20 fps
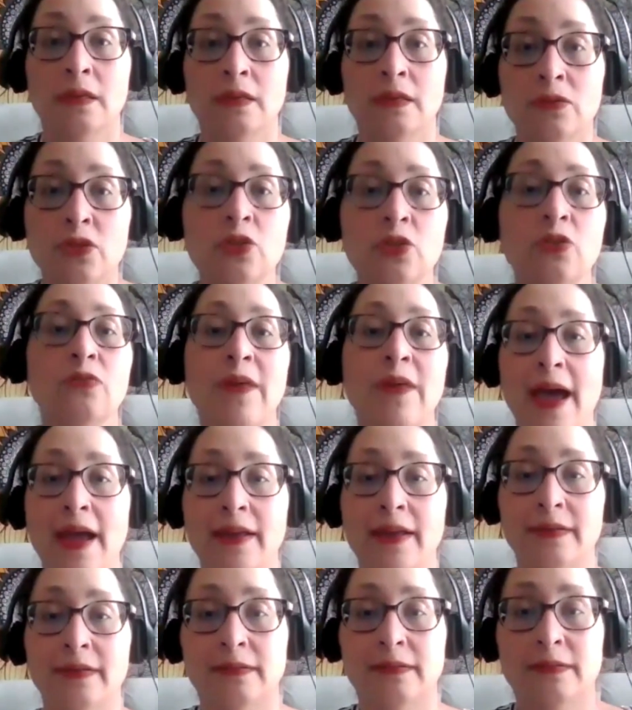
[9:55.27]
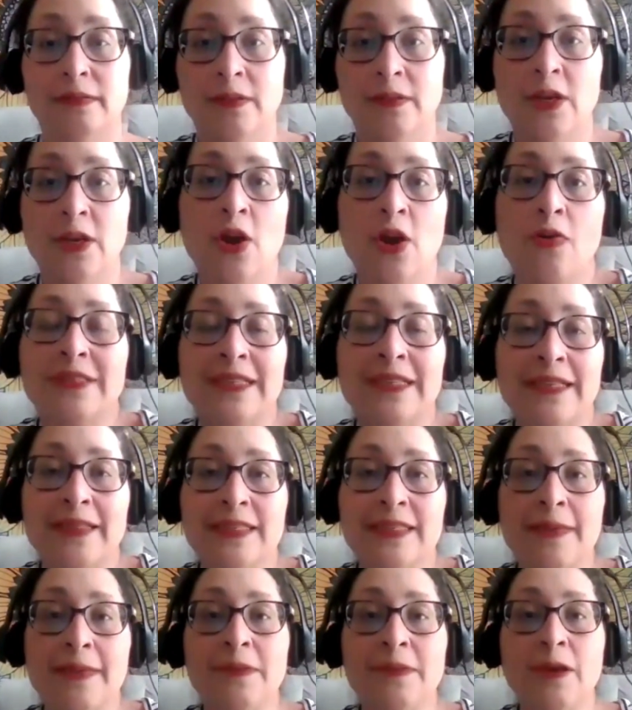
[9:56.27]
do that. It's like the
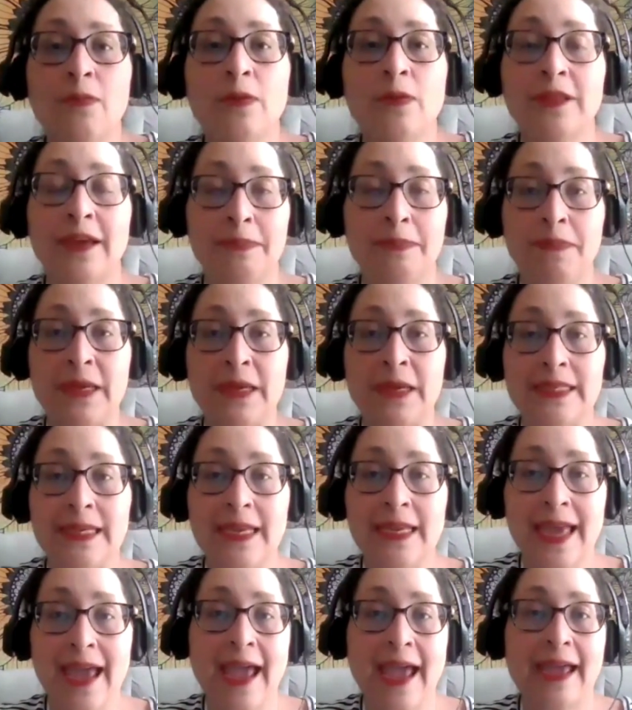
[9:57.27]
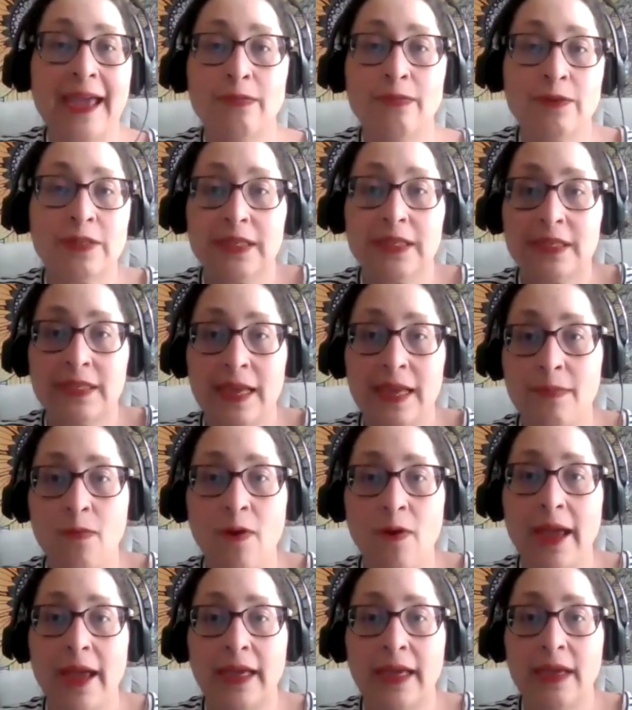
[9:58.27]
same thing with like BTK. It was the same
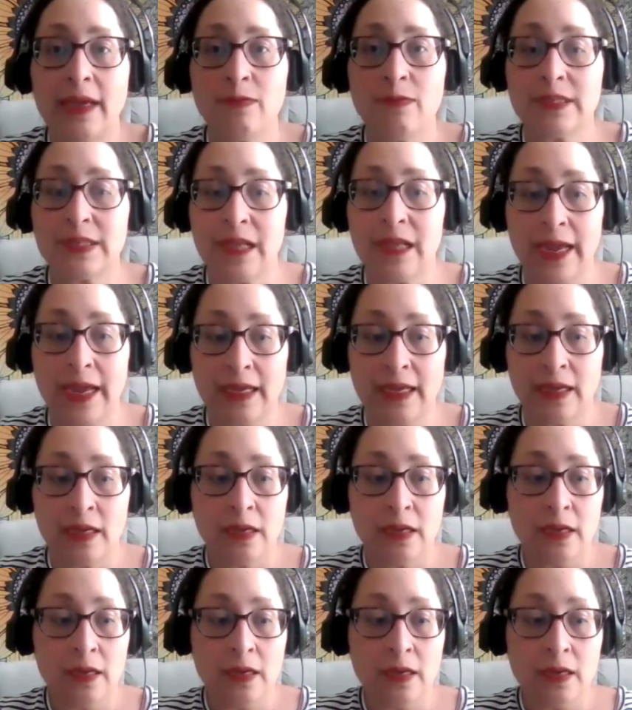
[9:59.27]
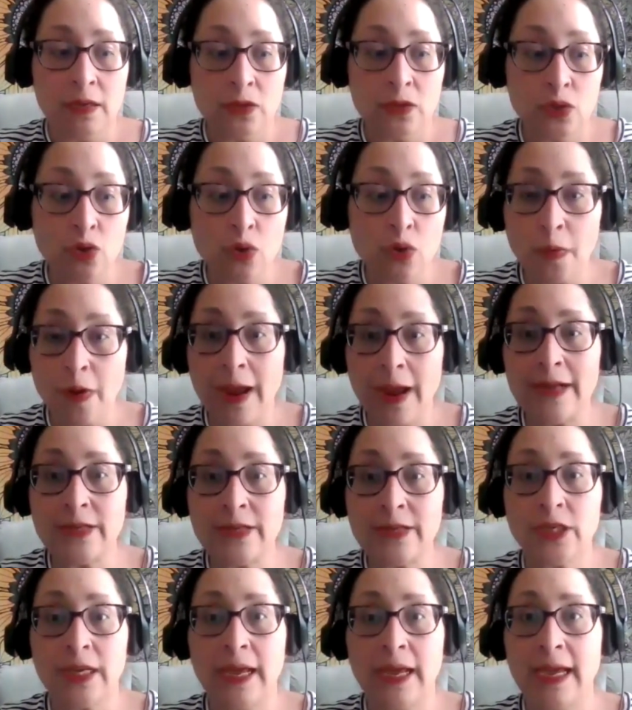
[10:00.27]
way. He was like super
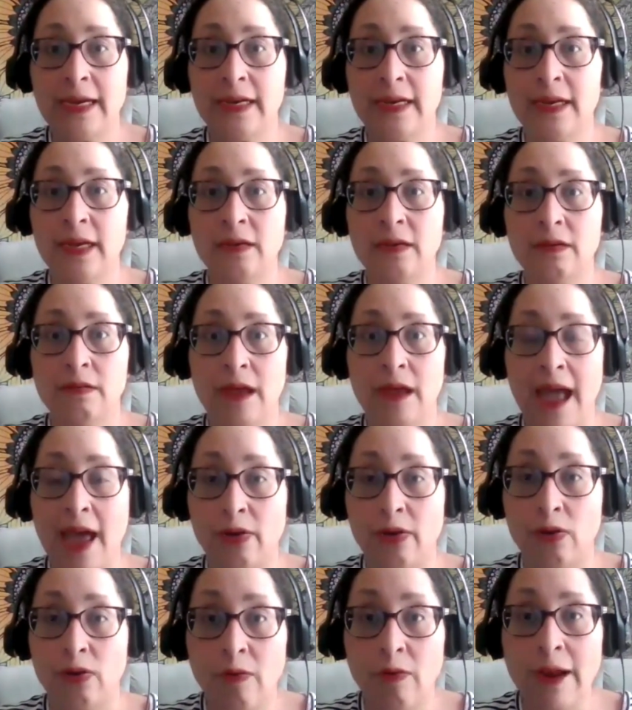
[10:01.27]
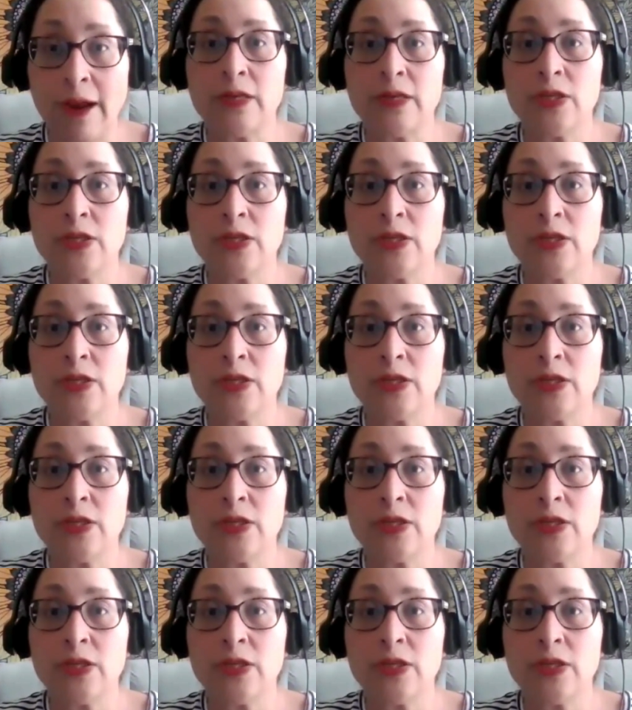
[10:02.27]
educated, had a great